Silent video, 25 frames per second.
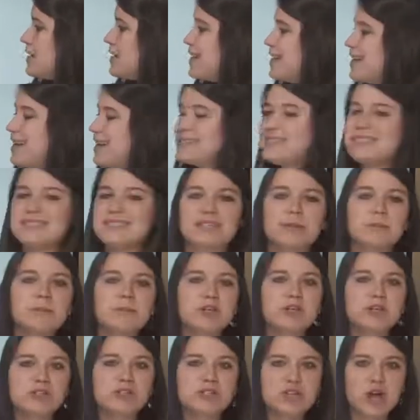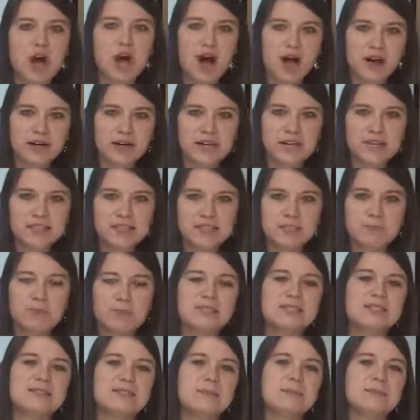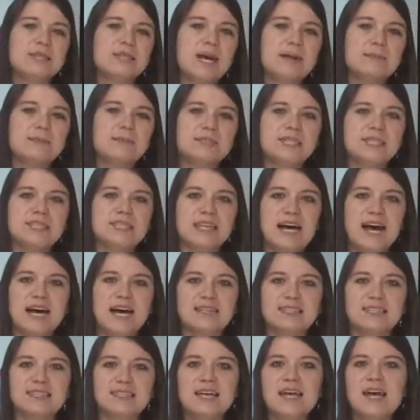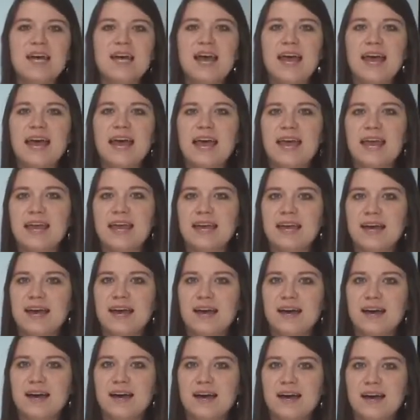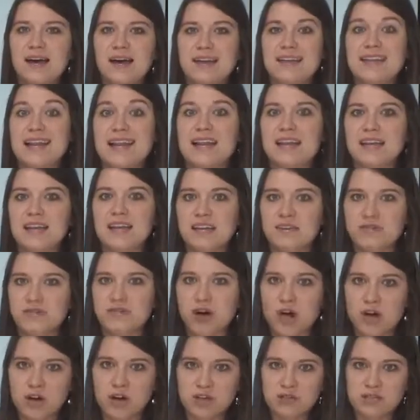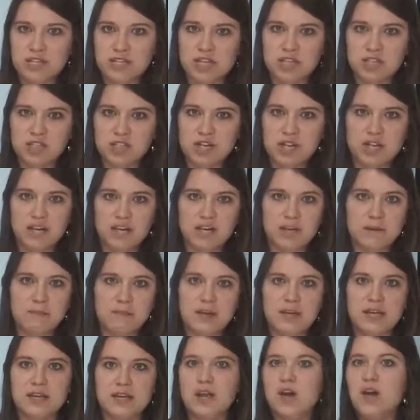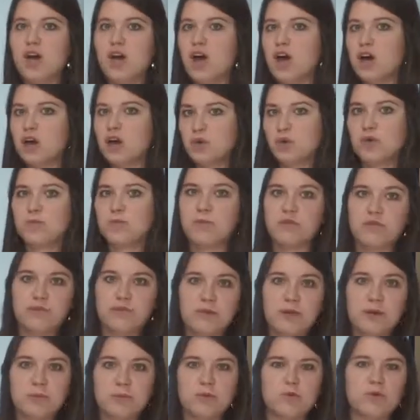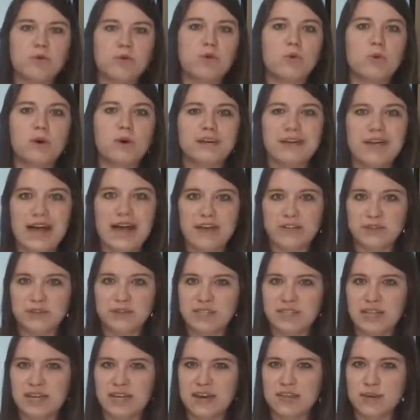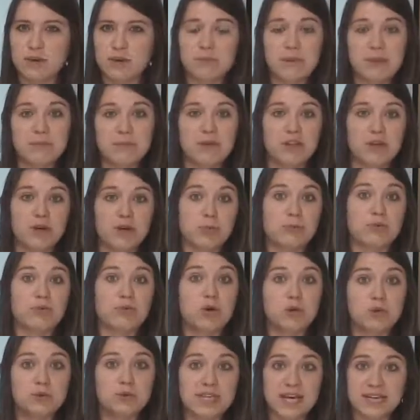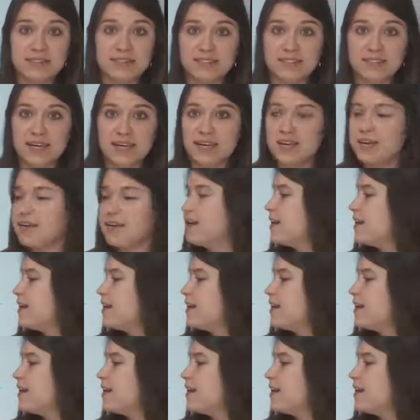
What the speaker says: is similar to audience, but sometimes this has a negative connotation. It can mean a group of people who are gathered together, maybe they're protesting.